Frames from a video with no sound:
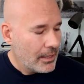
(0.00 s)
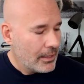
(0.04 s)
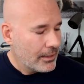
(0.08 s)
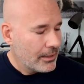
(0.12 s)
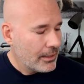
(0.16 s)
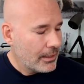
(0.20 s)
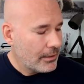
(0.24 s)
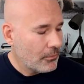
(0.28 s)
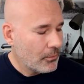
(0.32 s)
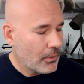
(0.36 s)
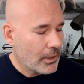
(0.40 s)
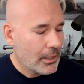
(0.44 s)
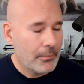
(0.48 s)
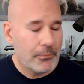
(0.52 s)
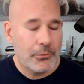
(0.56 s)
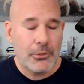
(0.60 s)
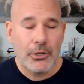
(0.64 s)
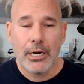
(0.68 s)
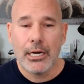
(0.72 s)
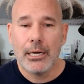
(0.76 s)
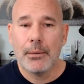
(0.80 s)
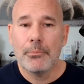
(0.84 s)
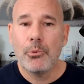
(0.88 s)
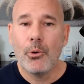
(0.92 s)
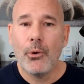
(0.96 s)
What I'm
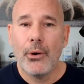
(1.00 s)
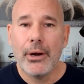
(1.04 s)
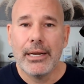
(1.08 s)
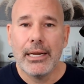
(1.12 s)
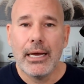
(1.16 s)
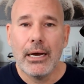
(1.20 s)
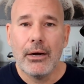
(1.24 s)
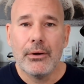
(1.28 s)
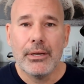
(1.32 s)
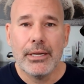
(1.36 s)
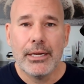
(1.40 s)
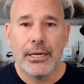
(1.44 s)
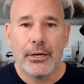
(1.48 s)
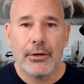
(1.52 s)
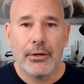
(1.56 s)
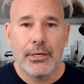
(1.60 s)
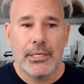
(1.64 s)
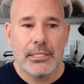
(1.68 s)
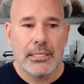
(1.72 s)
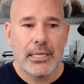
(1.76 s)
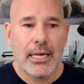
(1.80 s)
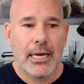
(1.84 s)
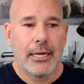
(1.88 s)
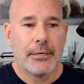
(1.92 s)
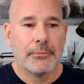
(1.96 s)
trying to point out here
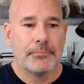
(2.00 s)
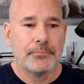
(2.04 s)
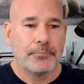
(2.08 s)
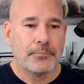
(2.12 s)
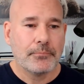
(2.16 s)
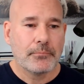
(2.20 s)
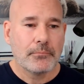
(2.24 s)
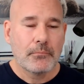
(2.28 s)
is that